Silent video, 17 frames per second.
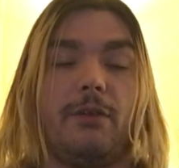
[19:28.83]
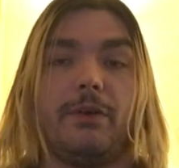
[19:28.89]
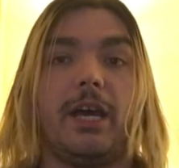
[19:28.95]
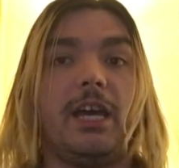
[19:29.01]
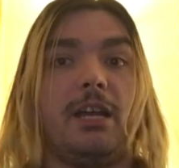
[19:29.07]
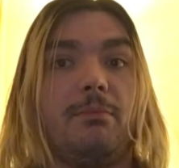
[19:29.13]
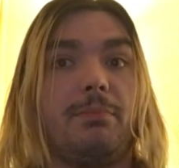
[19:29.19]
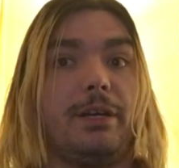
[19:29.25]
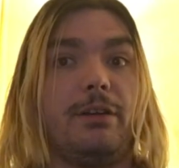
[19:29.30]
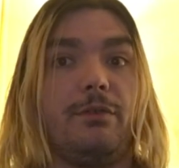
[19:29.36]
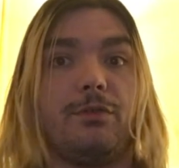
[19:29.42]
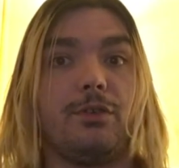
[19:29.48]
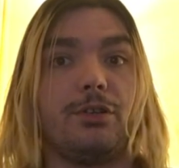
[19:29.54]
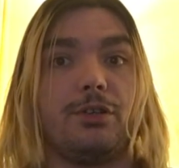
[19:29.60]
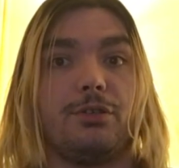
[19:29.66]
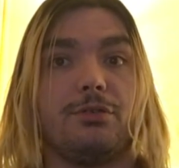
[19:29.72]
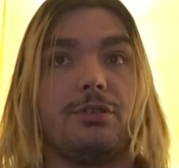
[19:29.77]
if I hadn't been
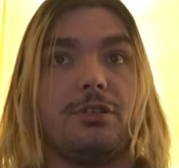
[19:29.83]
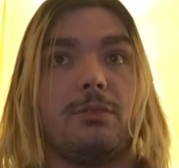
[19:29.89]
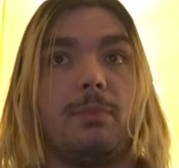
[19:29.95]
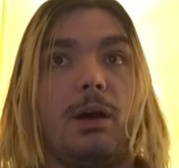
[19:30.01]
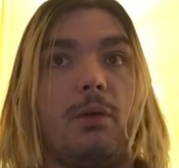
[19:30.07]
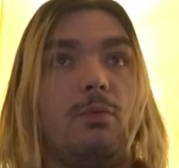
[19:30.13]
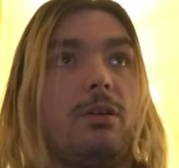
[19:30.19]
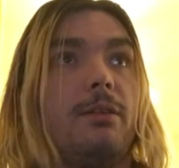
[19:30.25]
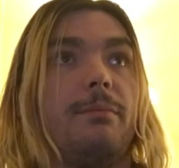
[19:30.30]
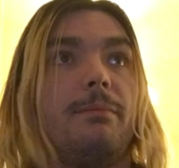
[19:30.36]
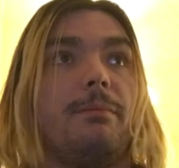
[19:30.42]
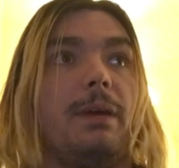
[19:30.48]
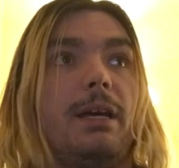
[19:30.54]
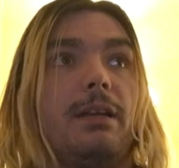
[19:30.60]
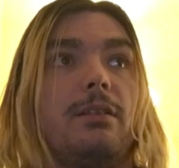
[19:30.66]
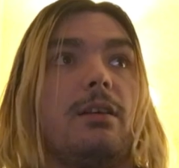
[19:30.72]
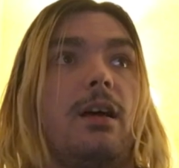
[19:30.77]
for YouTube, I wouldn't have
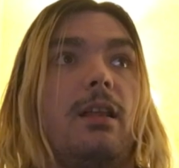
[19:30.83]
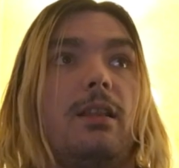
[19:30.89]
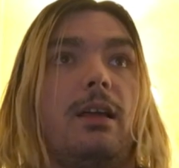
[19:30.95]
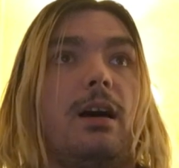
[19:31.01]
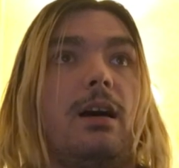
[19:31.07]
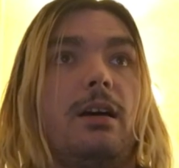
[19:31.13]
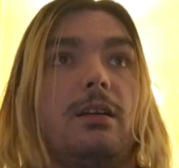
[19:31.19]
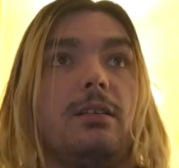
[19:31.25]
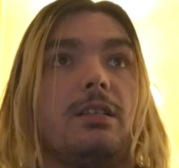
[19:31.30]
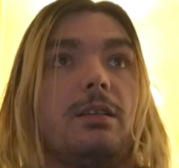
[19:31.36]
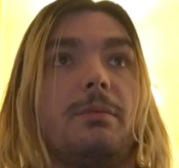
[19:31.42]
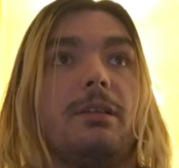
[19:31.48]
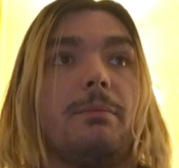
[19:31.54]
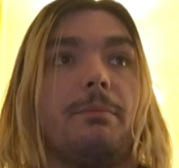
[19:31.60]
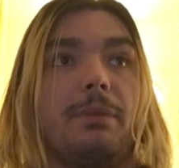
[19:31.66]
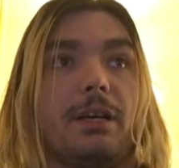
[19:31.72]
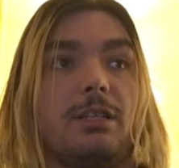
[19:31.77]
met a lot, some of
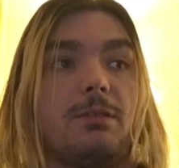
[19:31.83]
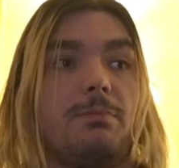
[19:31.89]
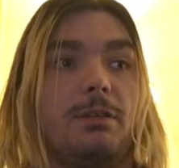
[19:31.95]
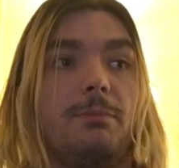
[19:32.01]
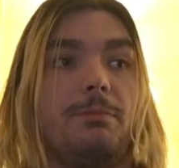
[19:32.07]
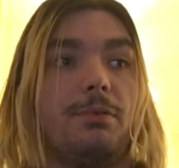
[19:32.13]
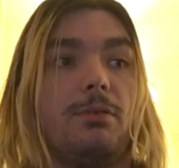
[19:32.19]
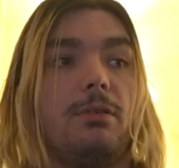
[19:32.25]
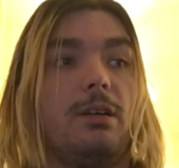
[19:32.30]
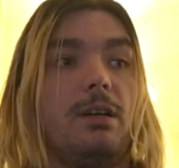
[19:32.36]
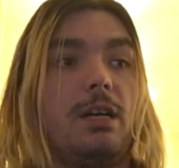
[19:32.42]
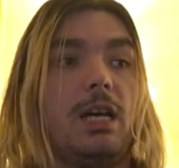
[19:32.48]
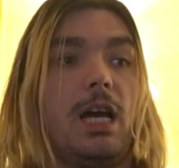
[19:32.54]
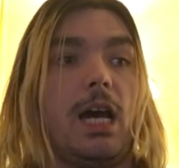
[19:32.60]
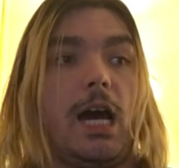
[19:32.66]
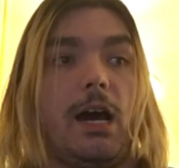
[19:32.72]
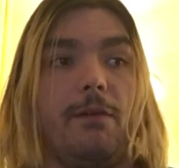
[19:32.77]
the best people
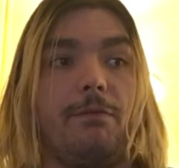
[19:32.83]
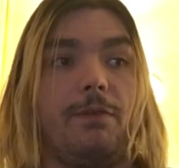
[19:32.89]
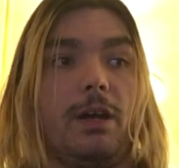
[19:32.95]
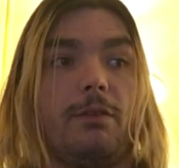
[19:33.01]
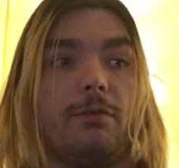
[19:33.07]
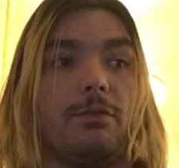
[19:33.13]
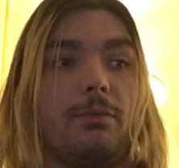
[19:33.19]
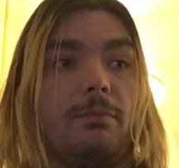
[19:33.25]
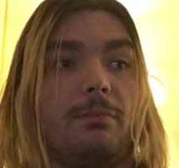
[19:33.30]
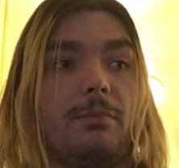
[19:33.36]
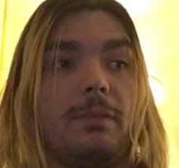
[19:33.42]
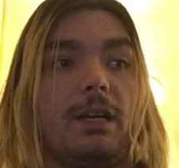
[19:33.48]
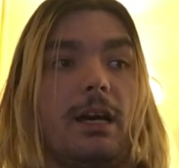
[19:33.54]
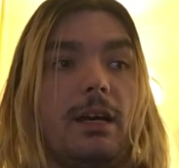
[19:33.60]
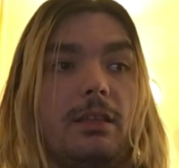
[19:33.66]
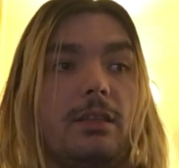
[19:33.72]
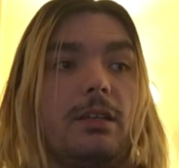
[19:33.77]
I've ever
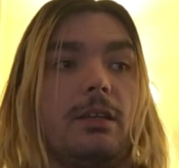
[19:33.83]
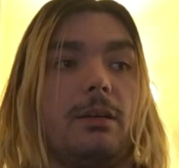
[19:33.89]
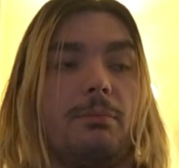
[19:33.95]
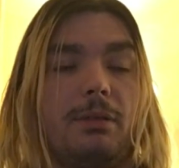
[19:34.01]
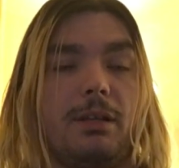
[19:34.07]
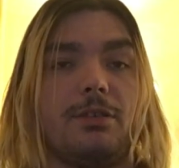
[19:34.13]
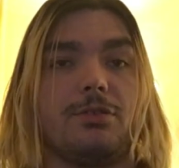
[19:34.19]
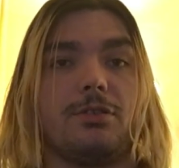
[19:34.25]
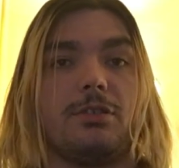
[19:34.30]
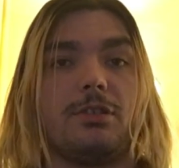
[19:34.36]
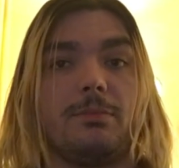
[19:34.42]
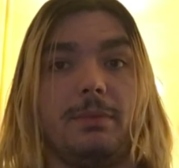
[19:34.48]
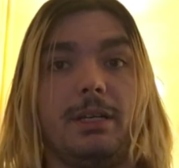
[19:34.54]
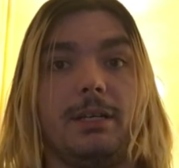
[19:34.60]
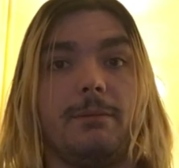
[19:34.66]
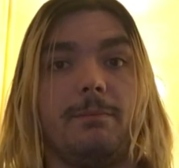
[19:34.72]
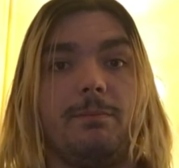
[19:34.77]
got the pleasure to
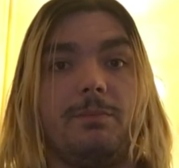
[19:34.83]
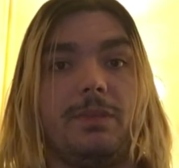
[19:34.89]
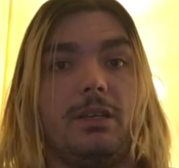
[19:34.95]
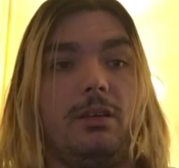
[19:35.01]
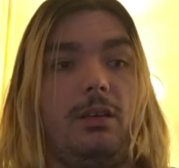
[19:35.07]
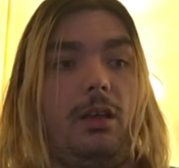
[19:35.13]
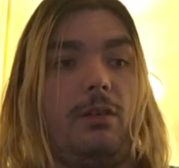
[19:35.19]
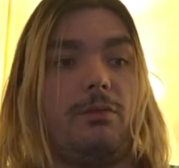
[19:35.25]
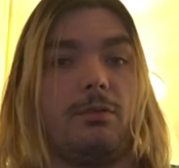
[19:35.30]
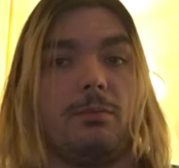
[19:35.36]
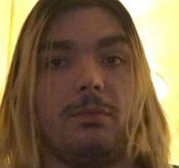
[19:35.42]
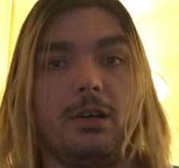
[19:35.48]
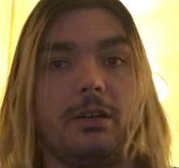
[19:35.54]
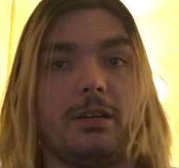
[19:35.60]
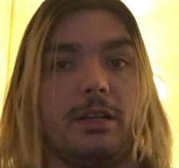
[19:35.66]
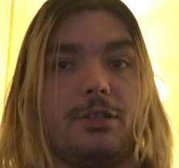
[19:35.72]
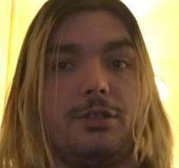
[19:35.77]
meet. From
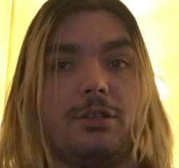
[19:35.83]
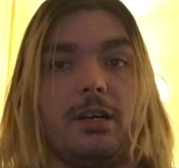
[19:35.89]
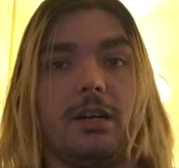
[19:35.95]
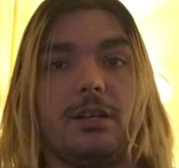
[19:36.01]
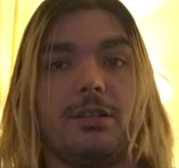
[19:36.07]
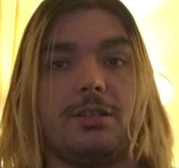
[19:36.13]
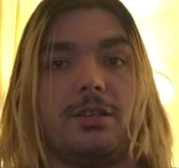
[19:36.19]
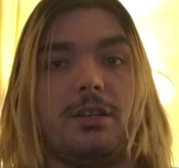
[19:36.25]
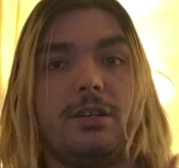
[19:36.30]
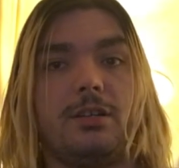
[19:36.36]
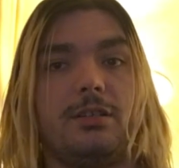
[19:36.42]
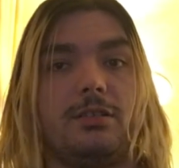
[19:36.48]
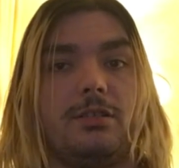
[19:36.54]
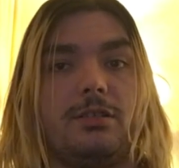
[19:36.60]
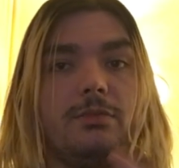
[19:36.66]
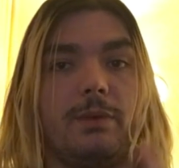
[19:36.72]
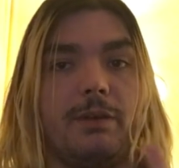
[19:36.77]
Long to Josh,
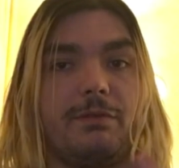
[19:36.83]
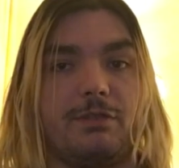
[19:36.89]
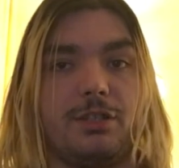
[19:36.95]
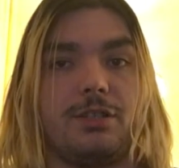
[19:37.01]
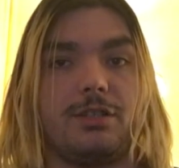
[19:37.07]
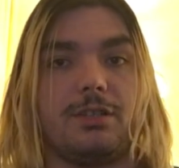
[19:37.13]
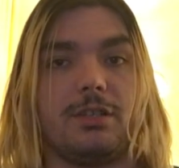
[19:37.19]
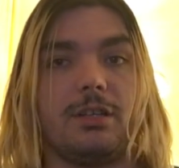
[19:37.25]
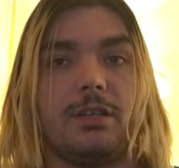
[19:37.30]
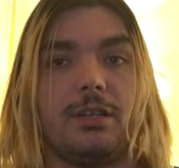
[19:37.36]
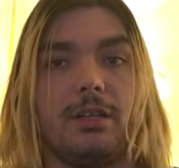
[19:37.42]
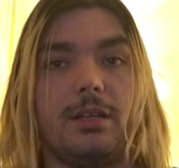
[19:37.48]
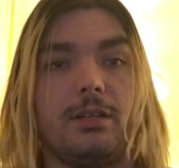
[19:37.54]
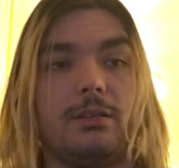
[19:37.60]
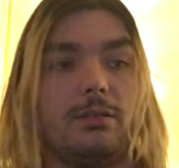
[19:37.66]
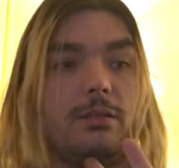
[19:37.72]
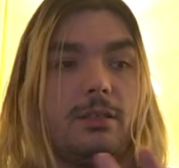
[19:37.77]
to FGC,
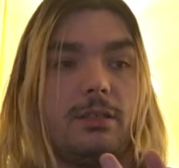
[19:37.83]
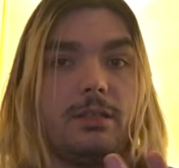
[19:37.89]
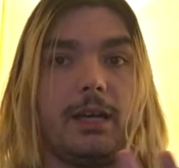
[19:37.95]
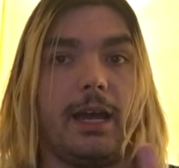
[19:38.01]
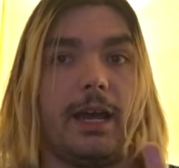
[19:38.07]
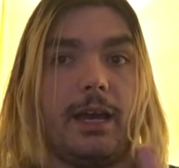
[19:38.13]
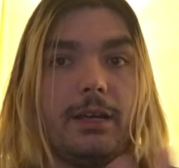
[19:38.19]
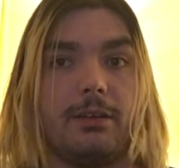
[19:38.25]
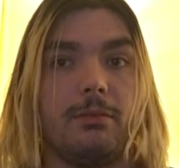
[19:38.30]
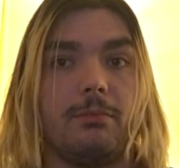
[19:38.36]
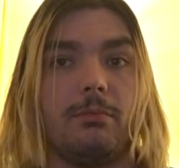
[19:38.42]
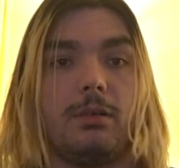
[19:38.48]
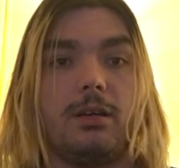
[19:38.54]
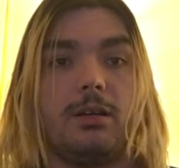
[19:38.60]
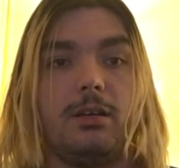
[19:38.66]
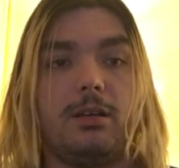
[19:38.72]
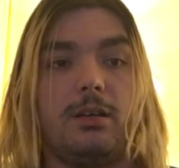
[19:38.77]
to
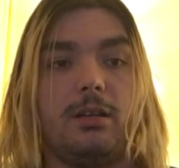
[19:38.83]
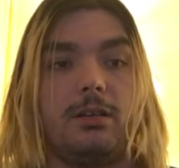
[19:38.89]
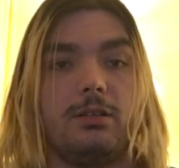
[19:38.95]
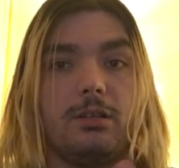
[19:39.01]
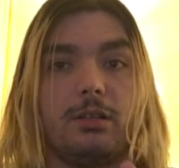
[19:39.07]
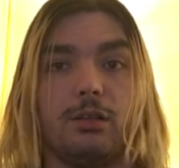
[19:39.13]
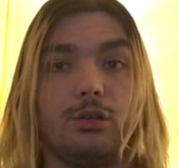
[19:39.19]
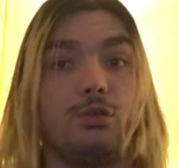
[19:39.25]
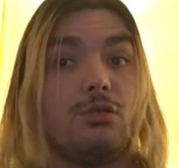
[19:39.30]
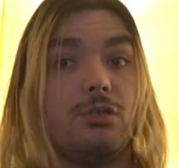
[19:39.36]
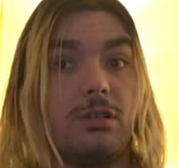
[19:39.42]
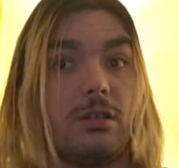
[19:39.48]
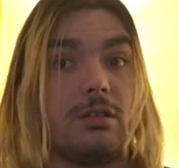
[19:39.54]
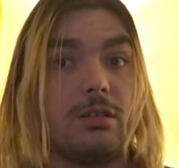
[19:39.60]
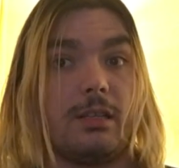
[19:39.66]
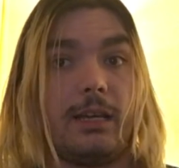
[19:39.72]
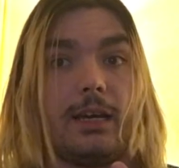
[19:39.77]
Adam, the
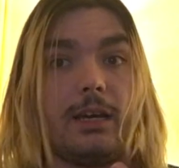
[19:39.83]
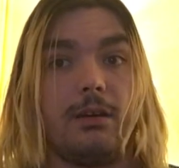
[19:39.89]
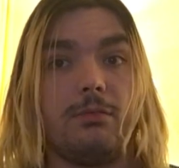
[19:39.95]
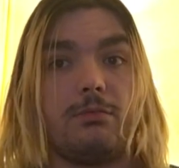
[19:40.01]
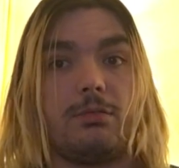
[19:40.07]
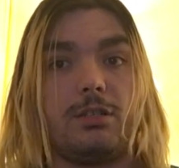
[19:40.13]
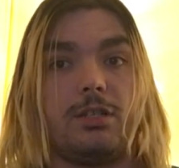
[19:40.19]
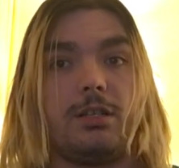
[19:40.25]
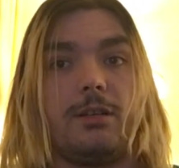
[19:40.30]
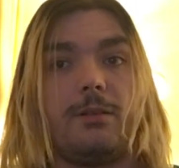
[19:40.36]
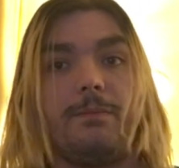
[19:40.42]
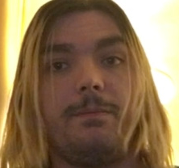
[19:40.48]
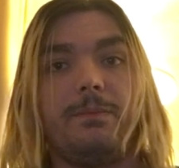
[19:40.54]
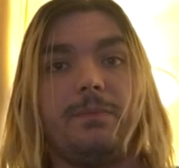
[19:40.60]
Losers Lounge.